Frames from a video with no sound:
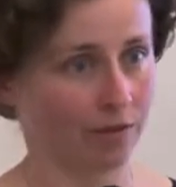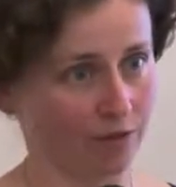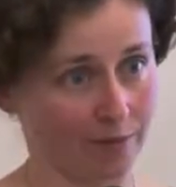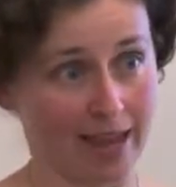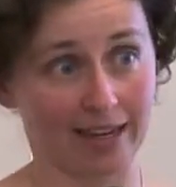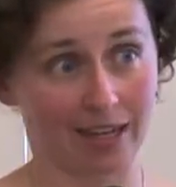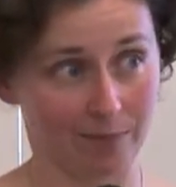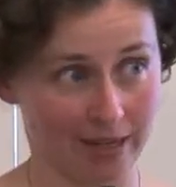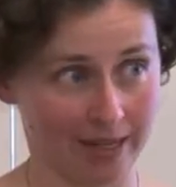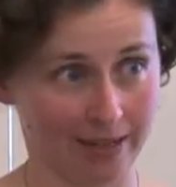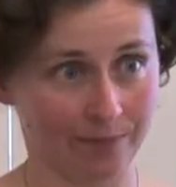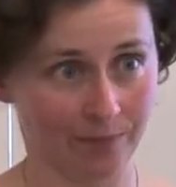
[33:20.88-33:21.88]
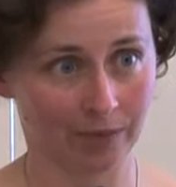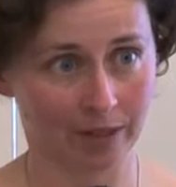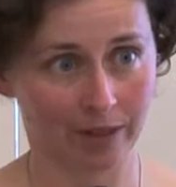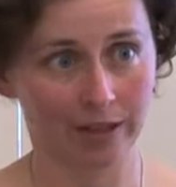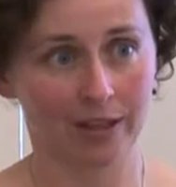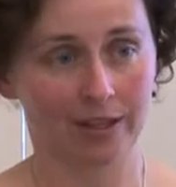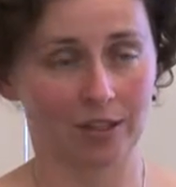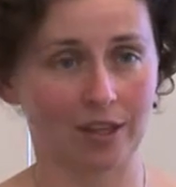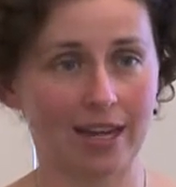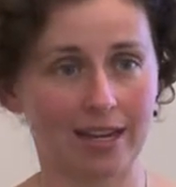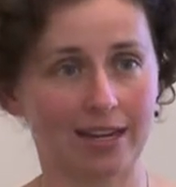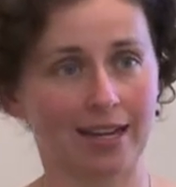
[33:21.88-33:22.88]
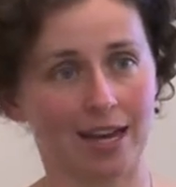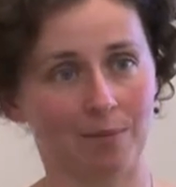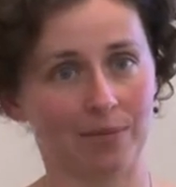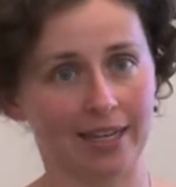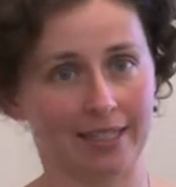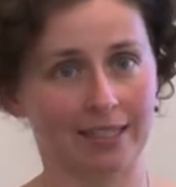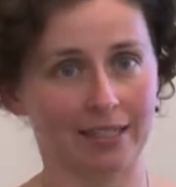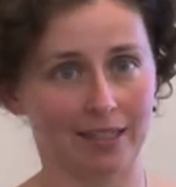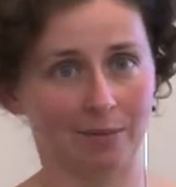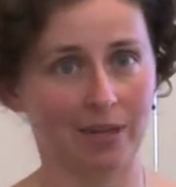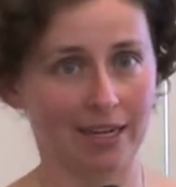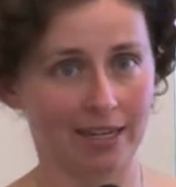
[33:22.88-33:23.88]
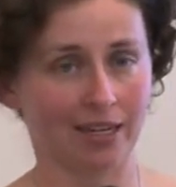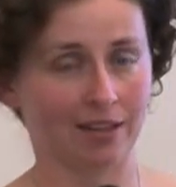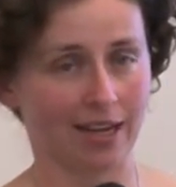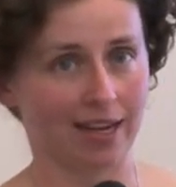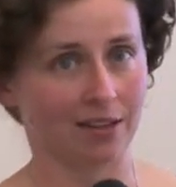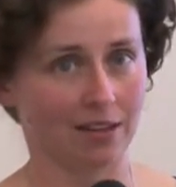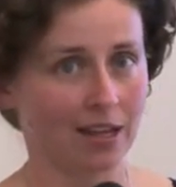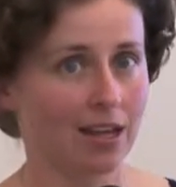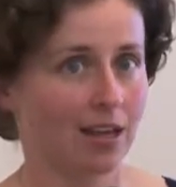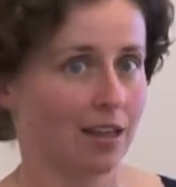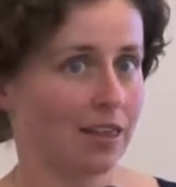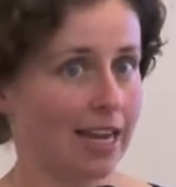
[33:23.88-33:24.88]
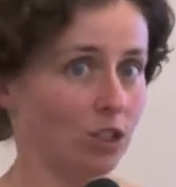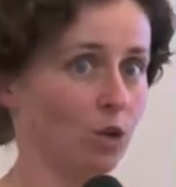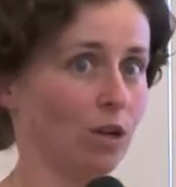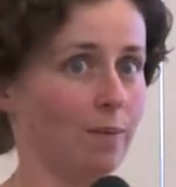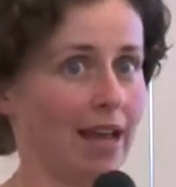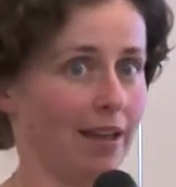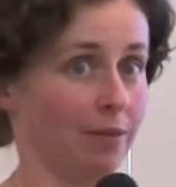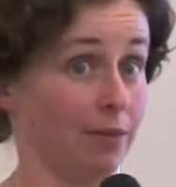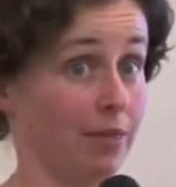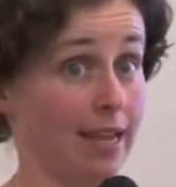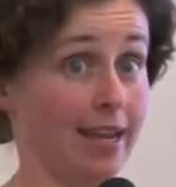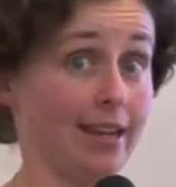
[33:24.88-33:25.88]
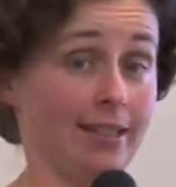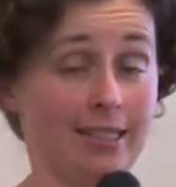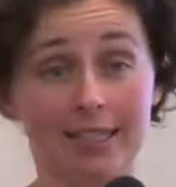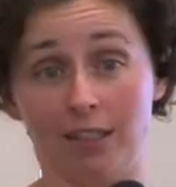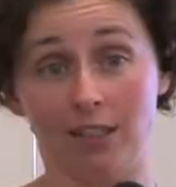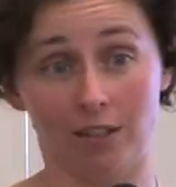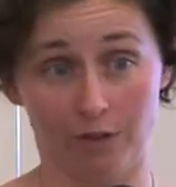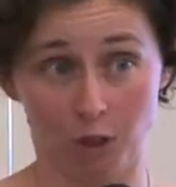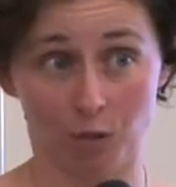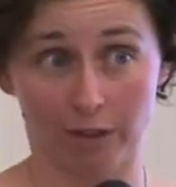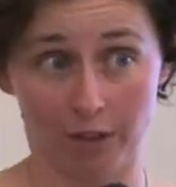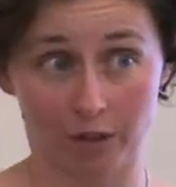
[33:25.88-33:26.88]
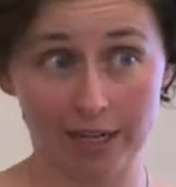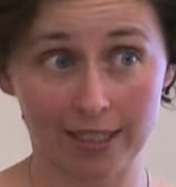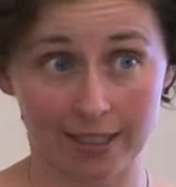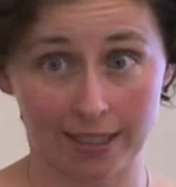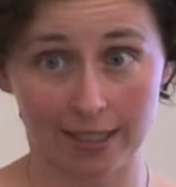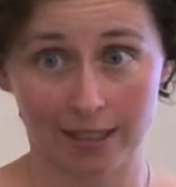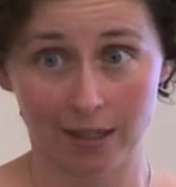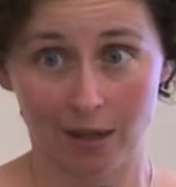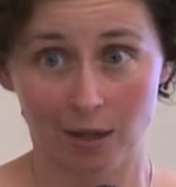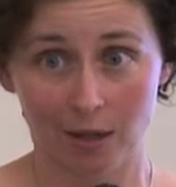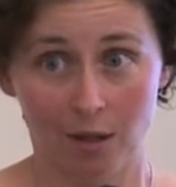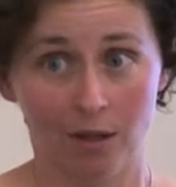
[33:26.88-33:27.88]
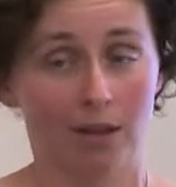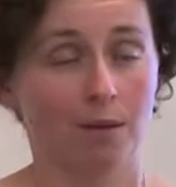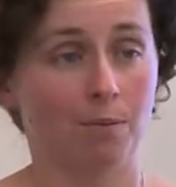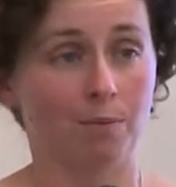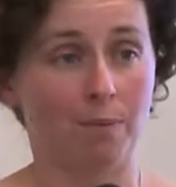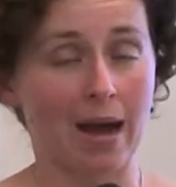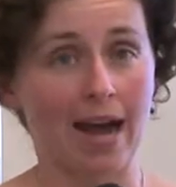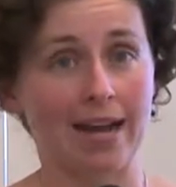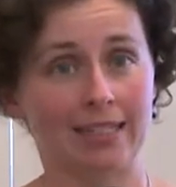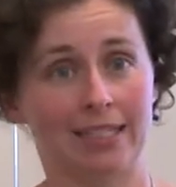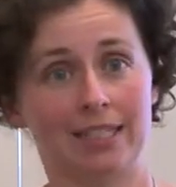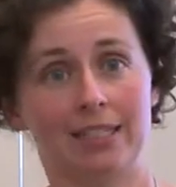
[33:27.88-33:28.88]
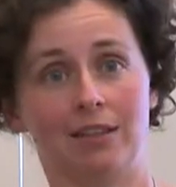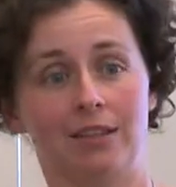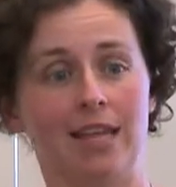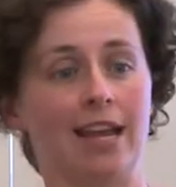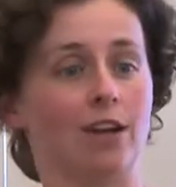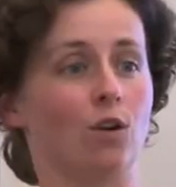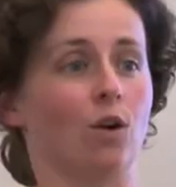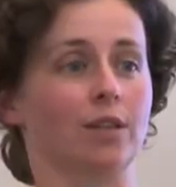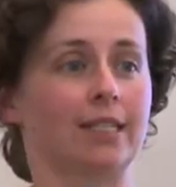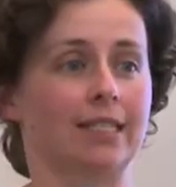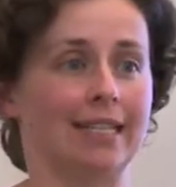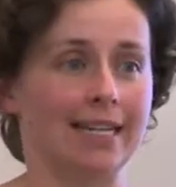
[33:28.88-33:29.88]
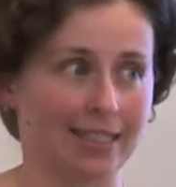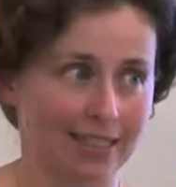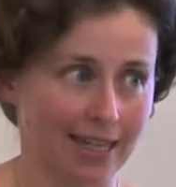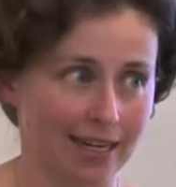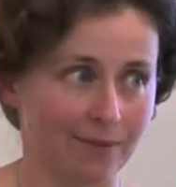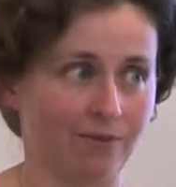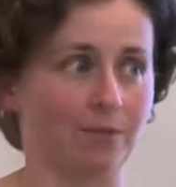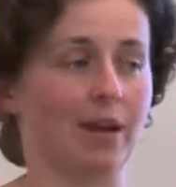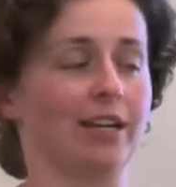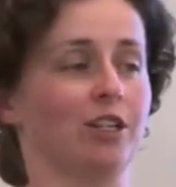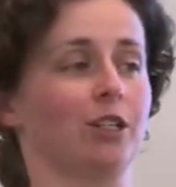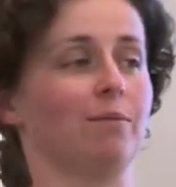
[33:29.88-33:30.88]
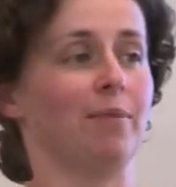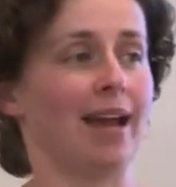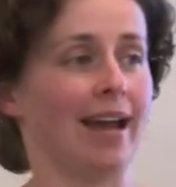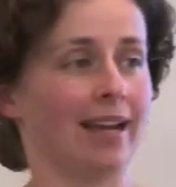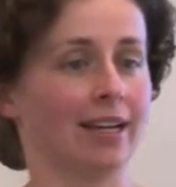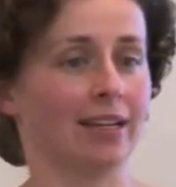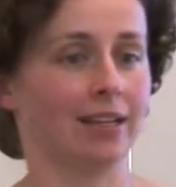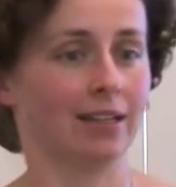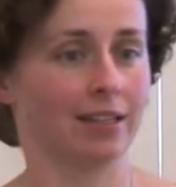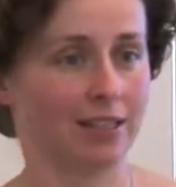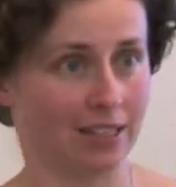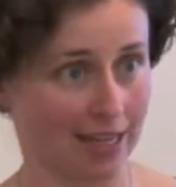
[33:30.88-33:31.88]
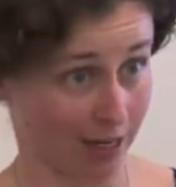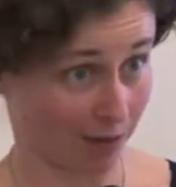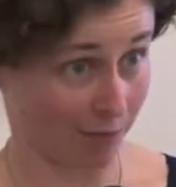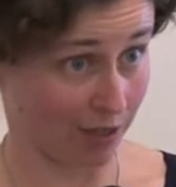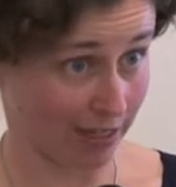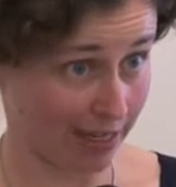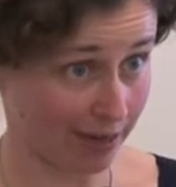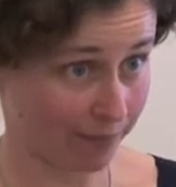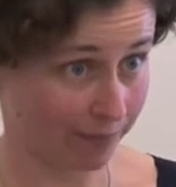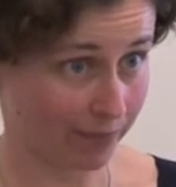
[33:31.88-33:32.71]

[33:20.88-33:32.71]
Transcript: from that committee. So they come, they sit in the meeting and they talk about their 6 individual interests, but they're not sending that information back to their community,